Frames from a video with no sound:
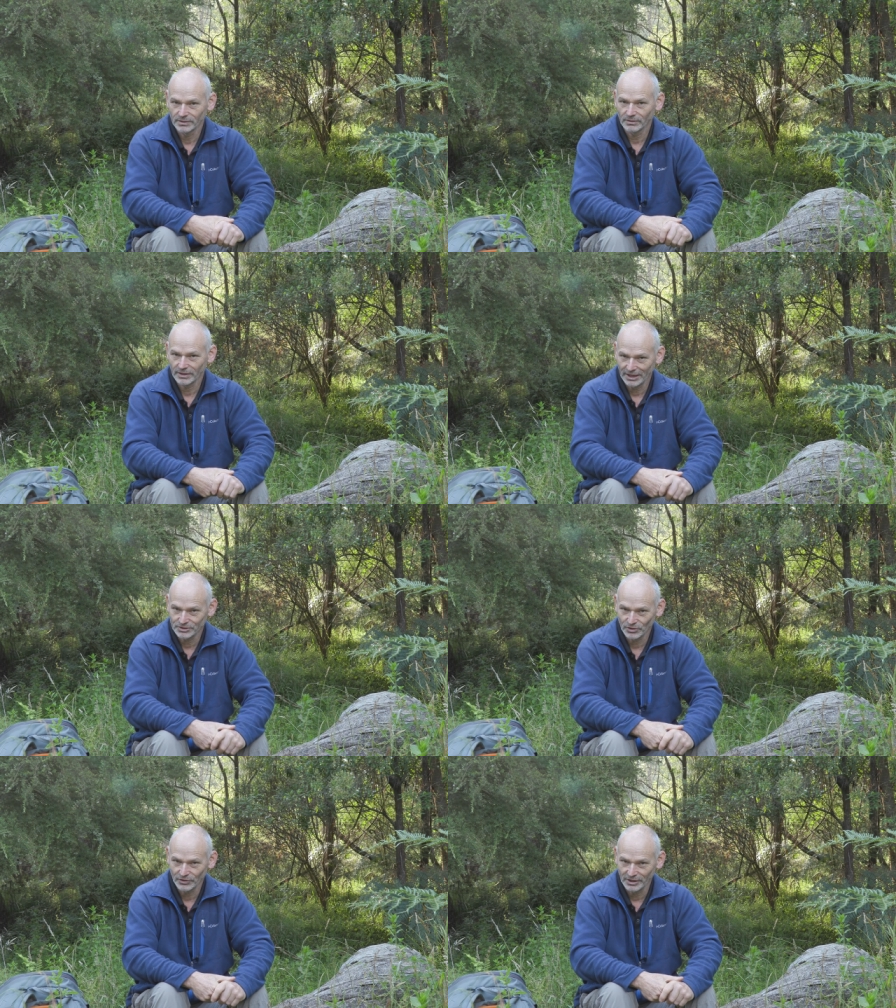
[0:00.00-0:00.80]
And I'll
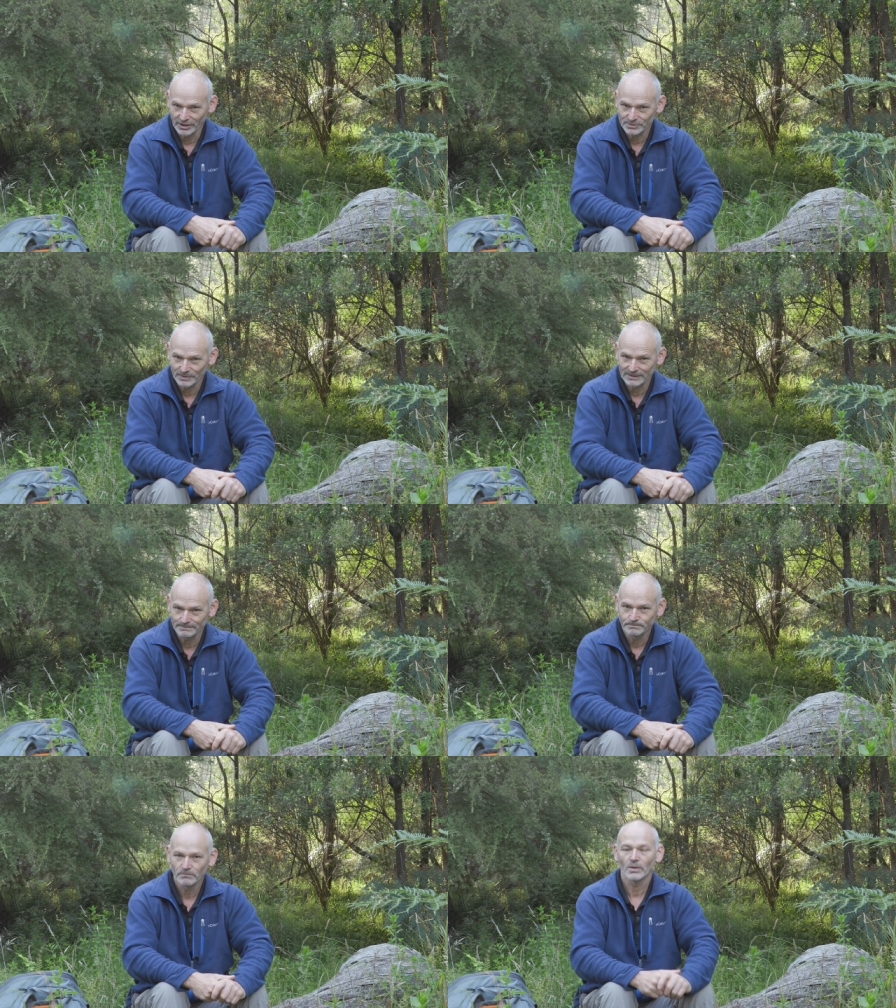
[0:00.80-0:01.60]
catch you on the next
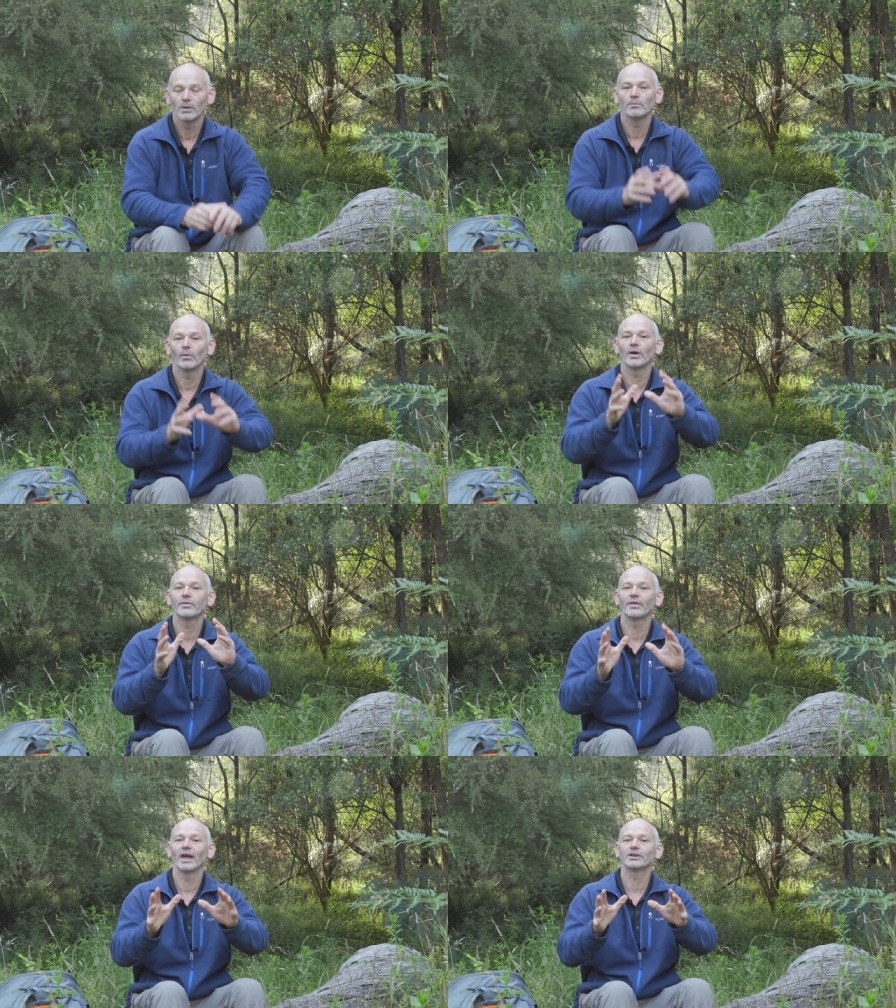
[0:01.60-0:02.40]
one. My
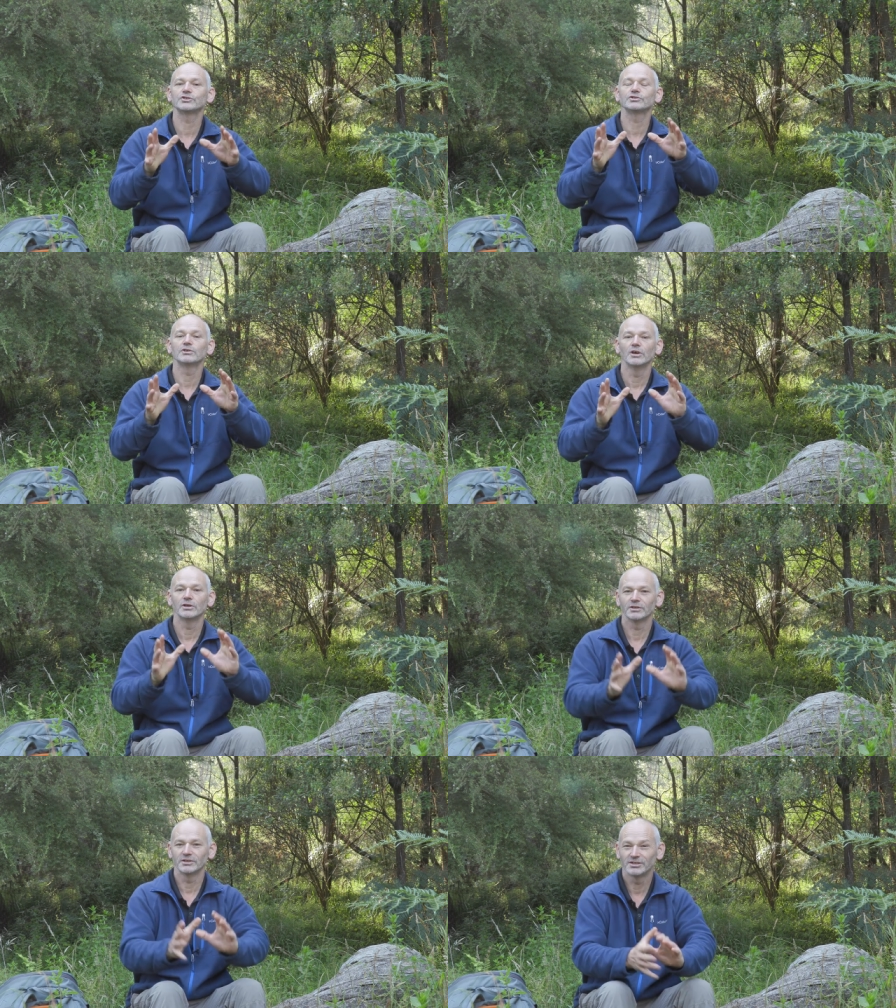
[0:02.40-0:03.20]
thanks to